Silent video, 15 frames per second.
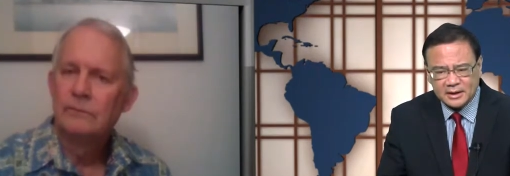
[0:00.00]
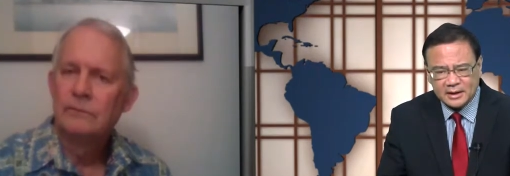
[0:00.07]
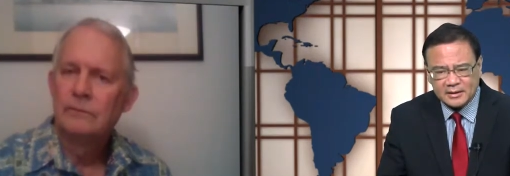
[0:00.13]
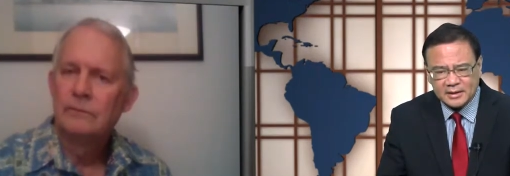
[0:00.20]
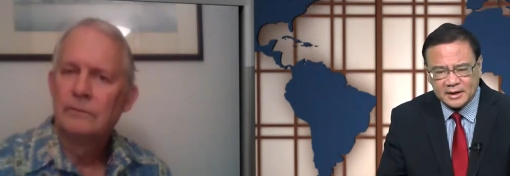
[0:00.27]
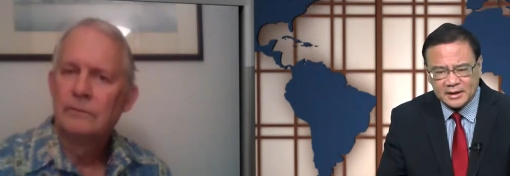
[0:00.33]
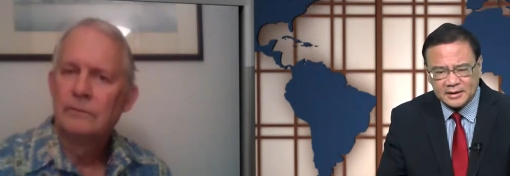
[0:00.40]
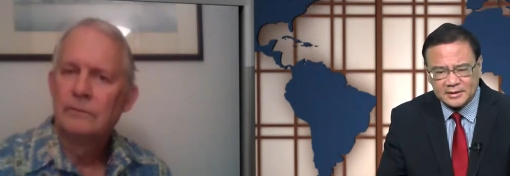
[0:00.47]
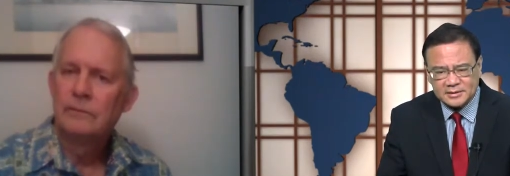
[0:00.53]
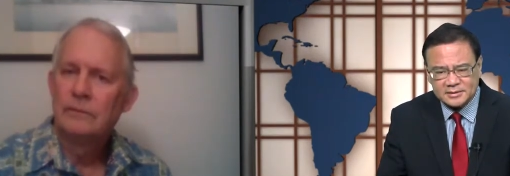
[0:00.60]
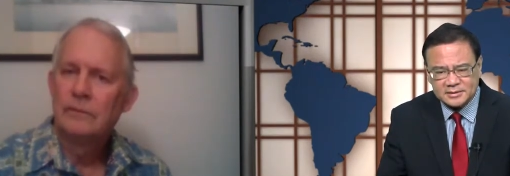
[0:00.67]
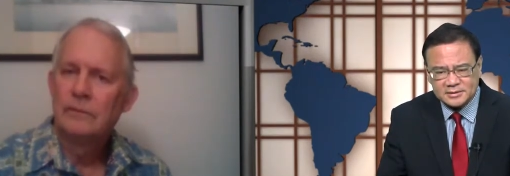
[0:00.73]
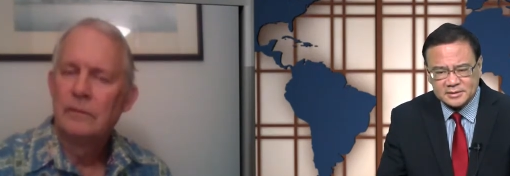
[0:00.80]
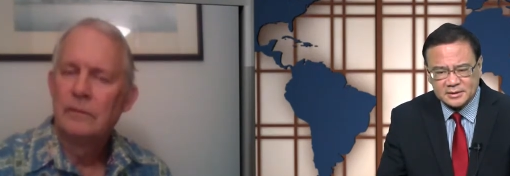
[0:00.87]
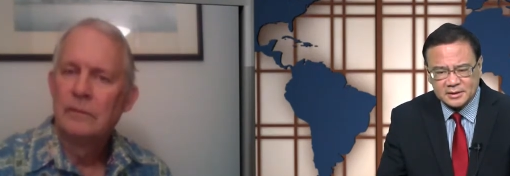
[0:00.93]
Speaker 1: and that
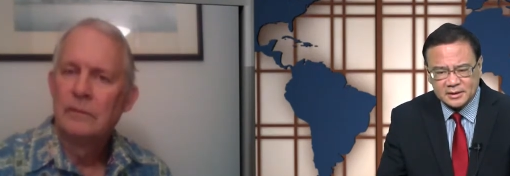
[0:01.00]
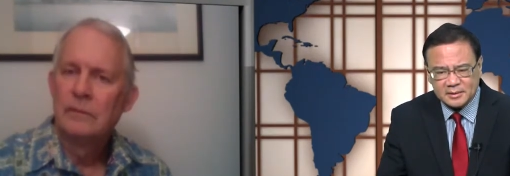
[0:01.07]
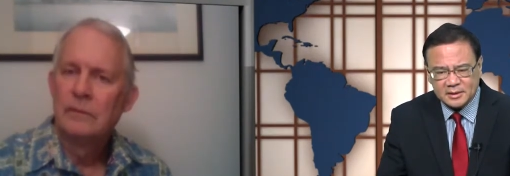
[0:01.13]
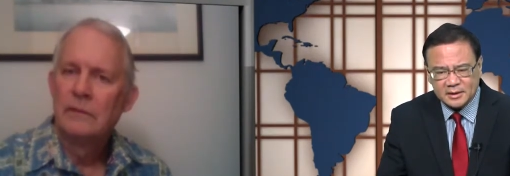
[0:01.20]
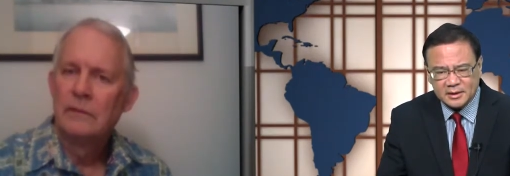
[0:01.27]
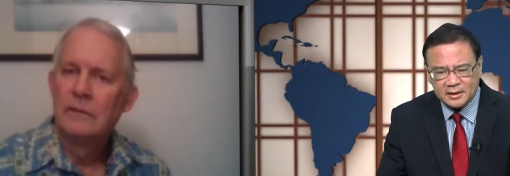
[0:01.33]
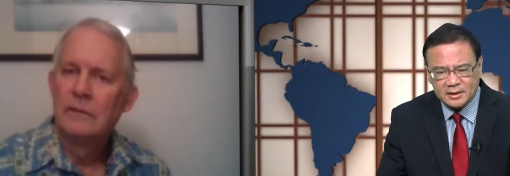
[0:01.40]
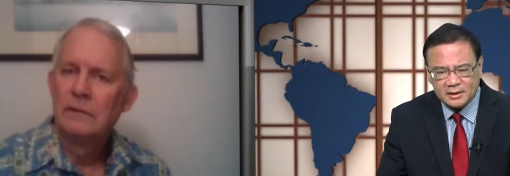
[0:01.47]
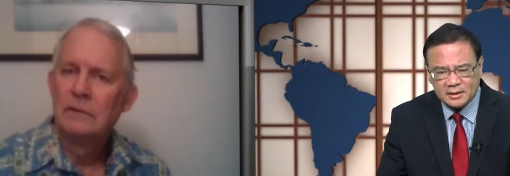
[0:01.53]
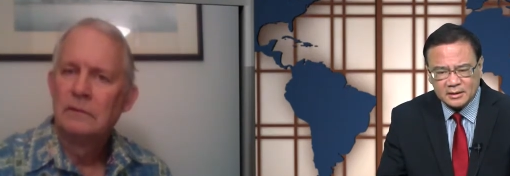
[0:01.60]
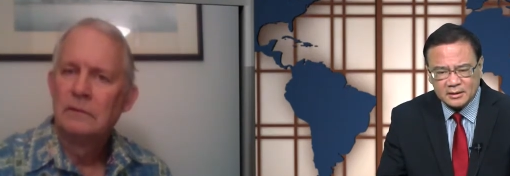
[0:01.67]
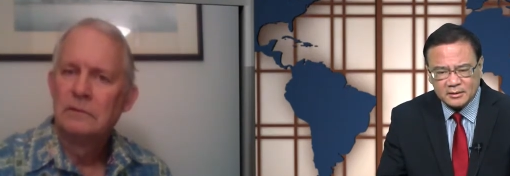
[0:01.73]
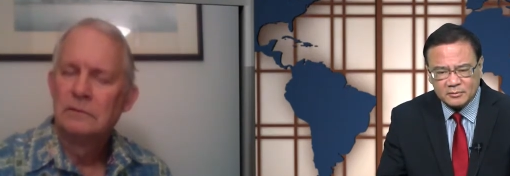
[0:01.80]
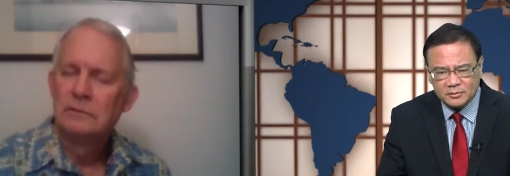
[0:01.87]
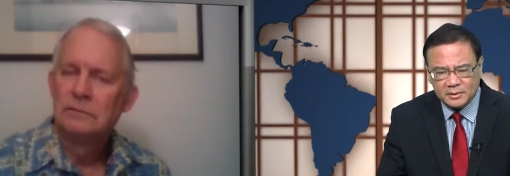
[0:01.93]
is the
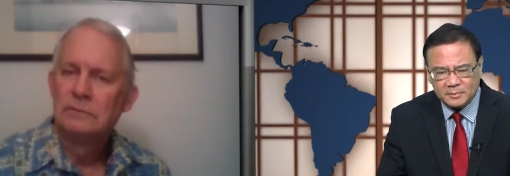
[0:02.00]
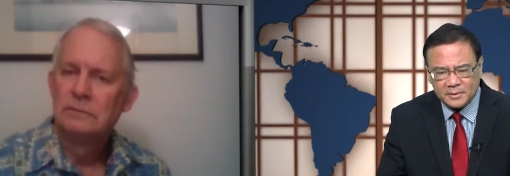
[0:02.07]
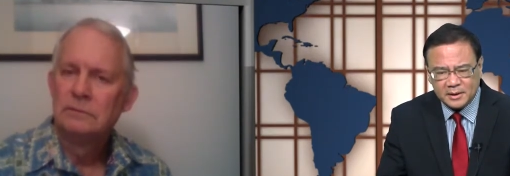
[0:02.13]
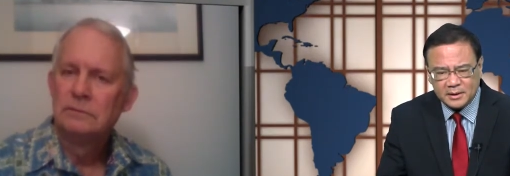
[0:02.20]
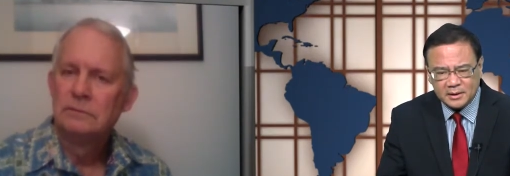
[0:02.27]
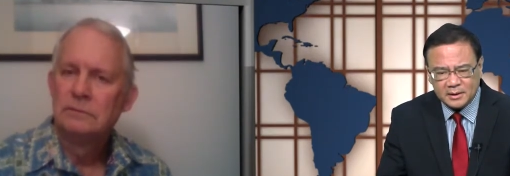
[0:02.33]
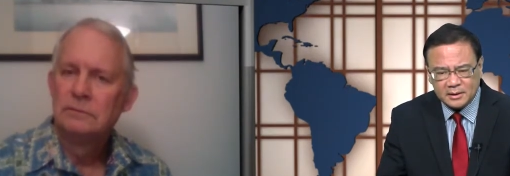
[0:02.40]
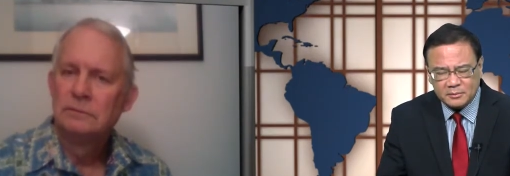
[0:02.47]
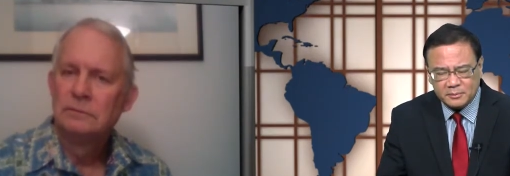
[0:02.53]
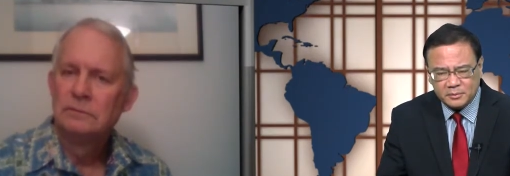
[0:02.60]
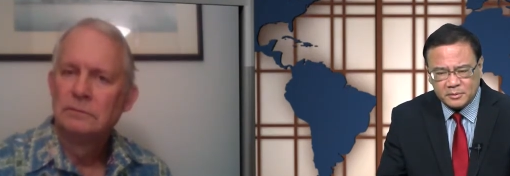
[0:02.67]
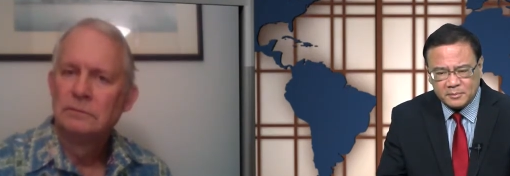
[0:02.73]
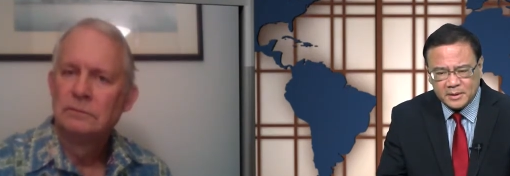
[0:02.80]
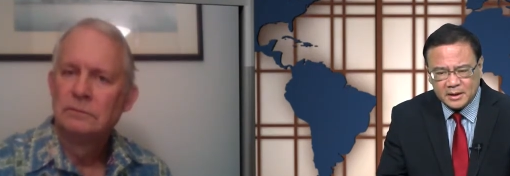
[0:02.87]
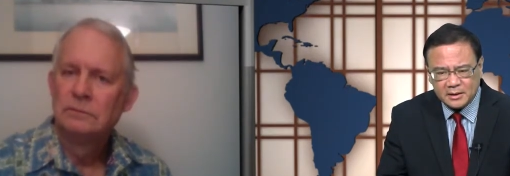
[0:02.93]

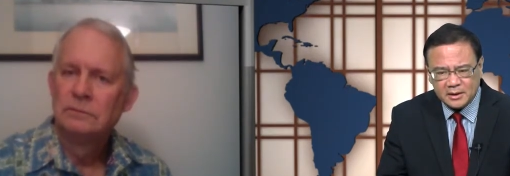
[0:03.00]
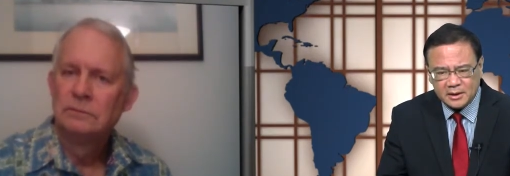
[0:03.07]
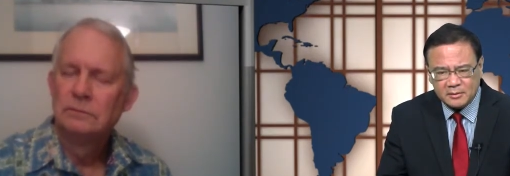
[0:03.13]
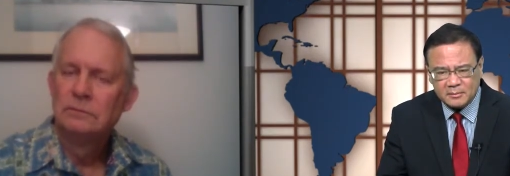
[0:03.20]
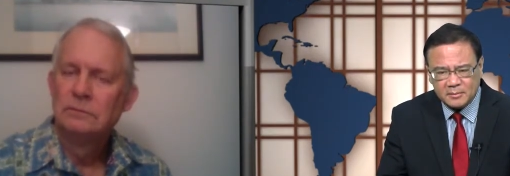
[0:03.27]
repealing,